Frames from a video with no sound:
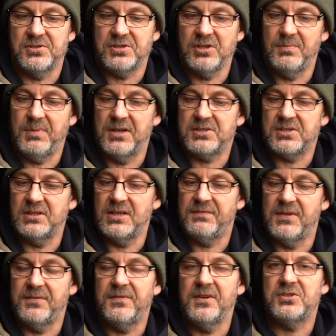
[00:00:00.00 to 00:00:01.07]
So basically, if
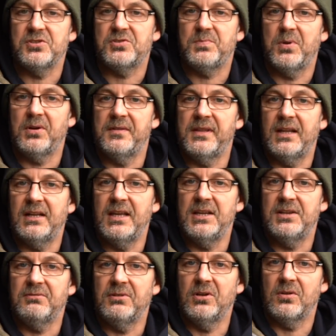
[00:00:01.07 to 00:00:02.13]
the fish is pulling that
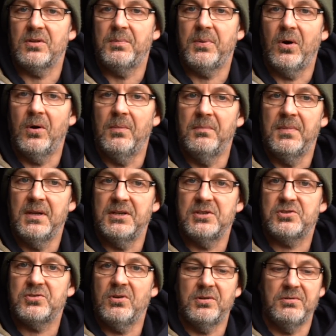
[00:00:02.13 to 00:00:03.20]
leader along the bottom and it's
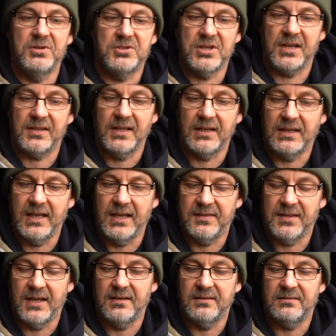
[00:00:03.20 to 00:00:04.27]
trying to eject
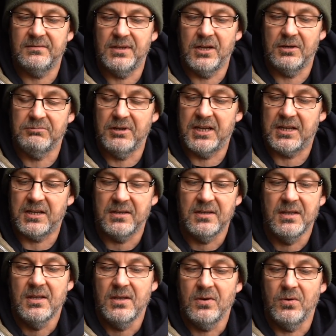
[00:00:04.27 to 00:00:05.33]
that rig,
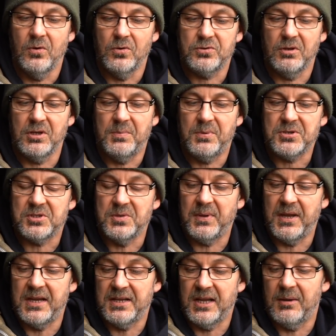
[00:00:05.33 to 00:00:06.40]
or trying to push the
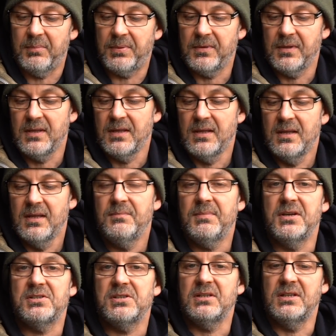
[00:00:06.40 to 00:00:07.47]
bead up,
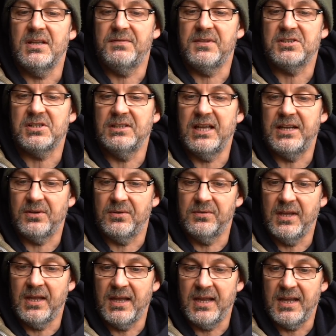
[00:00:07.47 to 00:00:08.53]
basically if there's a lead on there,